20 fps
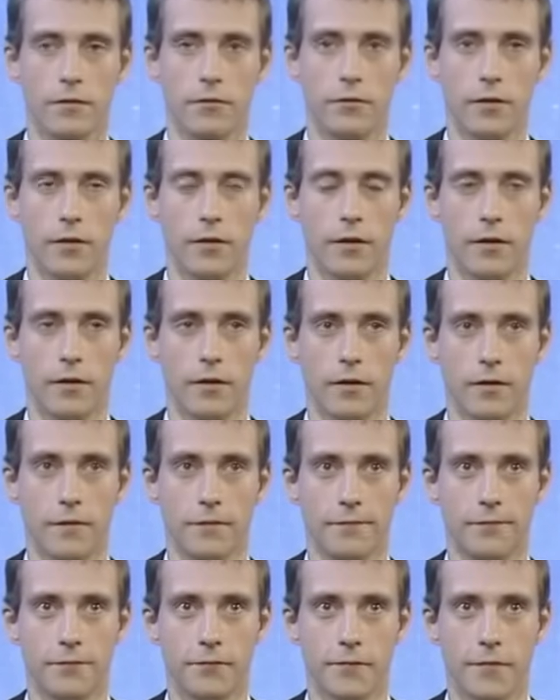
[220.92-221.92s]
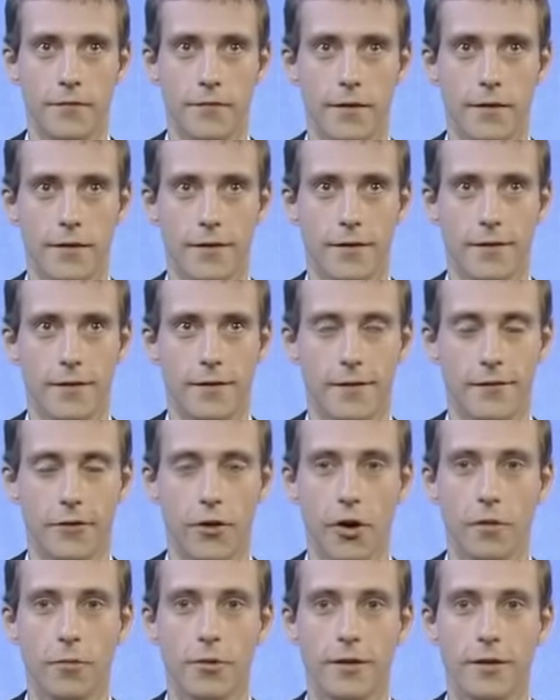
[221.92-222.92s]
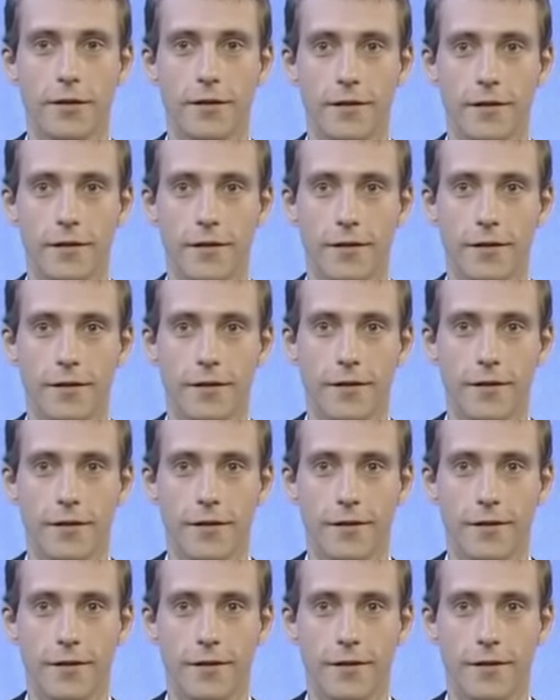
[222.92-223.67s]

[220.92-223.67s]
Uh, Durban. Is not